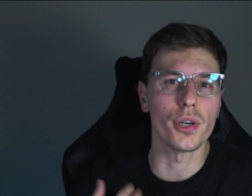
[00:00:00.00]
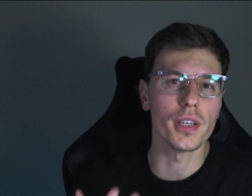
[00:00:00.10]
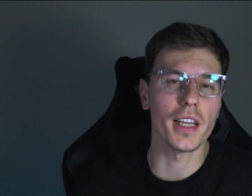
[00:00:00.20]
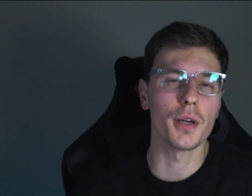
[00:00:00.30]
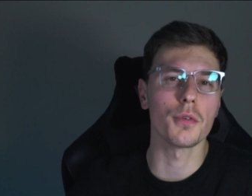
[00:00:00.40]
Dart
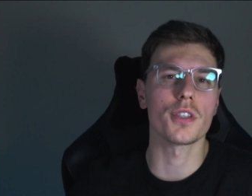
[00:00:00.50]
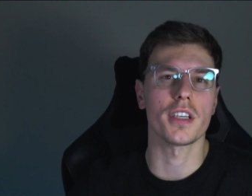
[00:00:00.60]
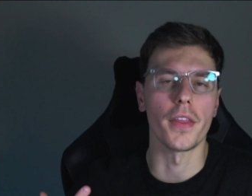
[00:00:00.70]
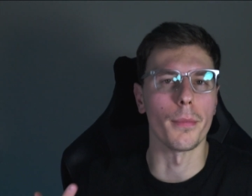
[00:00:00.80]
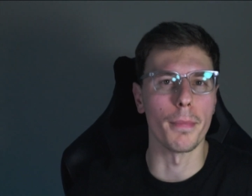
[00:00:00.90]
language
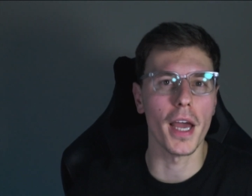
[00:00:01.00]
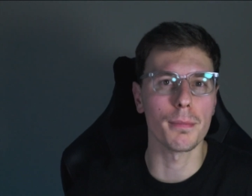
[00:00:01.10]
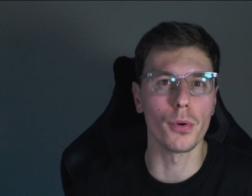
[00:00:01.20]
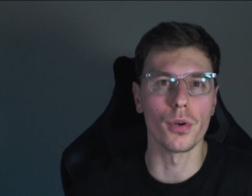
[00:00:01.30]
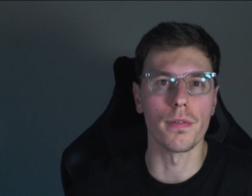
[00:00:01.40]
and the
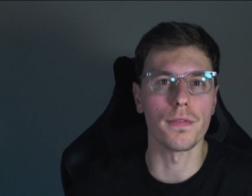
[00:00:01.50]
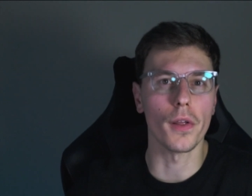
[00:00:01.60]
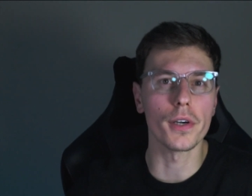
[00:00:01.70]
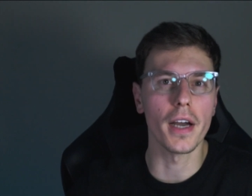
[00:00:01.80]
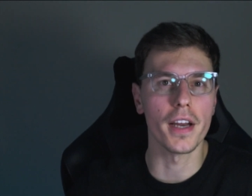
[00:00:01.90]
backbone of
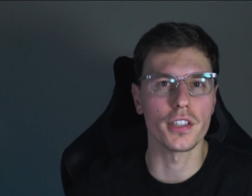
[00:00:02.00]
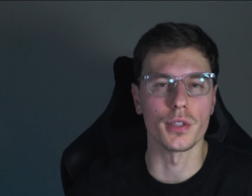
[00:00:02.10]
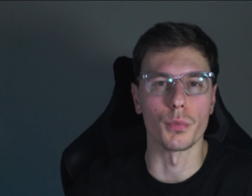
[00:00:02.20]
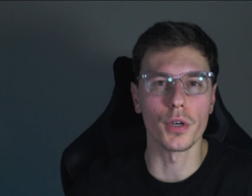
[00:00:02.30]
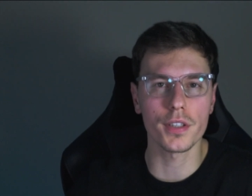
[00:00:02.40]
Flutter actually
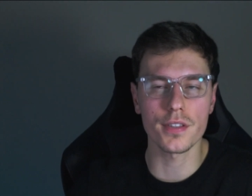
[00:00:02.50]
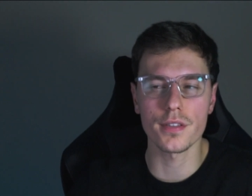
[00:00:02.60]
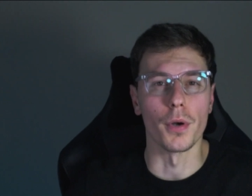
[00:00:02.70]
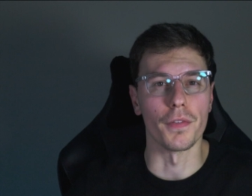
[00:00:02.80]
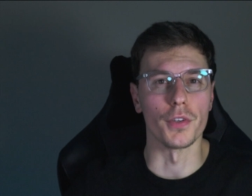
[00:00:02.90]
works.
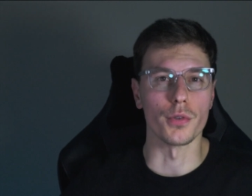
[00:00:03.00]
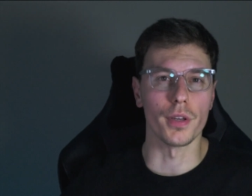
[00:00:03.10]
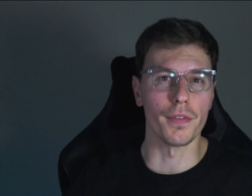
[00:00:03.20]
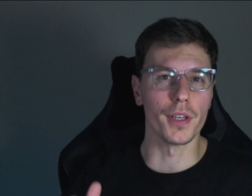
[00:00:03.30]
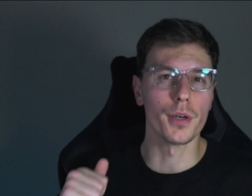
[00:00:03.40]
But if you enjoyed the
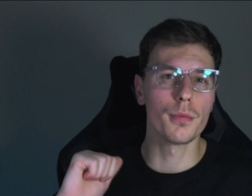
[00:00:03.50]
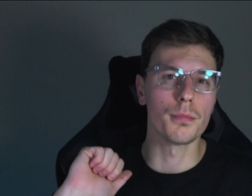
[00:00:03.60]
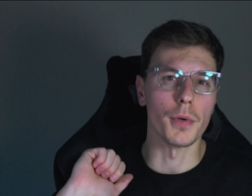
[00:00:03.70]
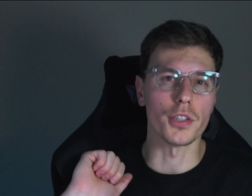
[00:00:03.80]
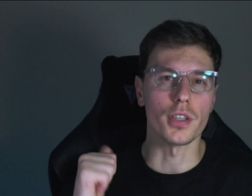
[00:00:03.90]
video,
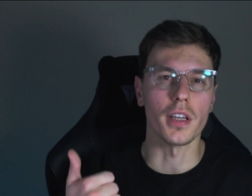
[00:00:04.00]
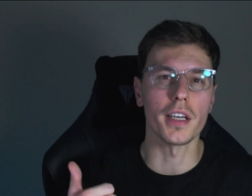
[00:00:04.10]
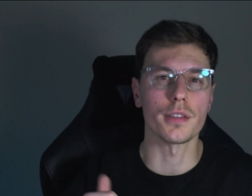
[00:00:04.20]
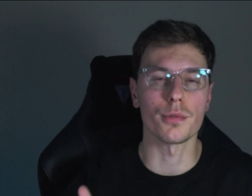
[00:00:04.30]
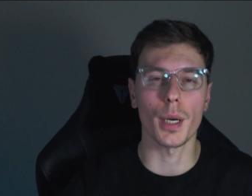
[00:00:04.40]
make sure to like,
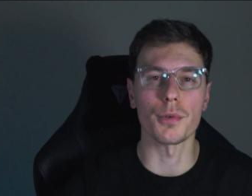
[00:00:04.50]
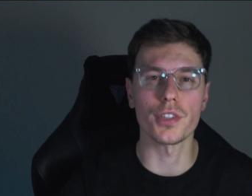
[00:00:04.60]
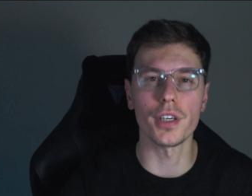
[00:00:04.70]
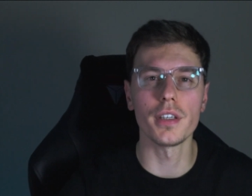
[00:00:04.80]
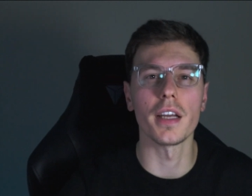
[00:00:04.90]
subscribe, and
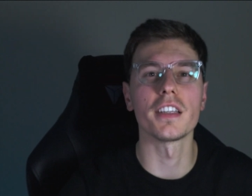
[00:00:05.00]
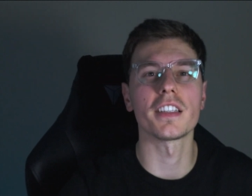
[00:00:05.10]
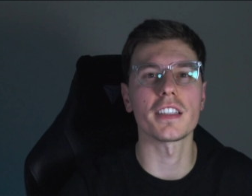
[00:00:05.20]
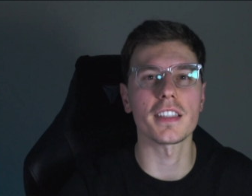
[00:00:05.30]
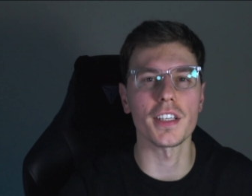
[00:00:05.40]
share, and
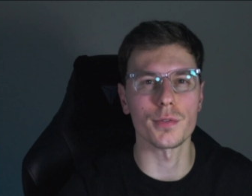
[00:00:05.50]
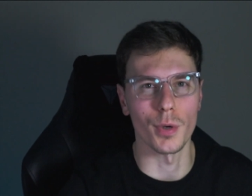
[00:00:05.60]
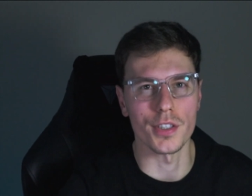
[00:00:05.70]
thanks for